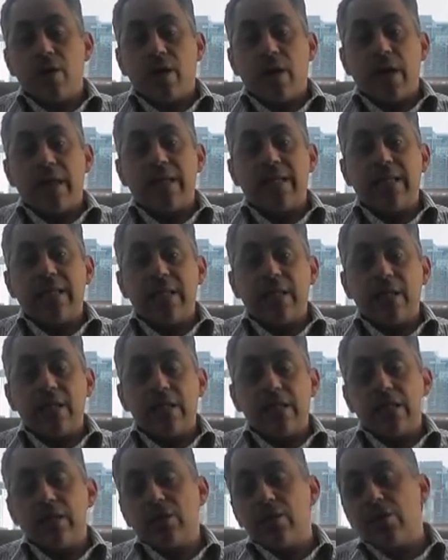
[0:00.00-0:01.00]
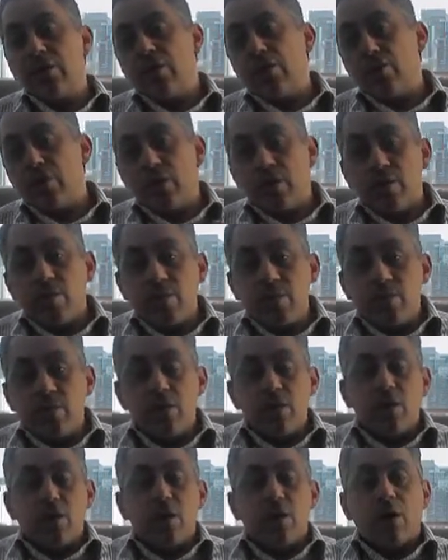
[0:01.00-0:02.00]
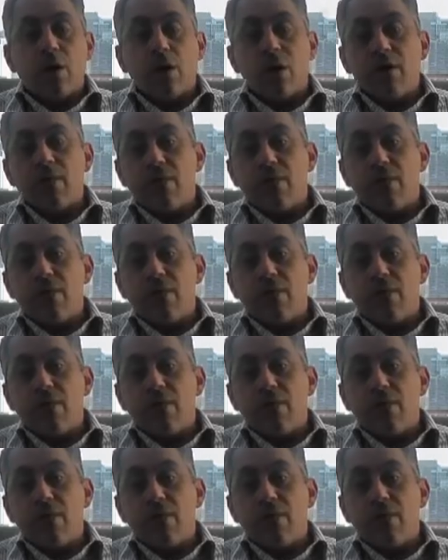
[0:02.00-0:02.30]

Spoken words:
ideas, a lot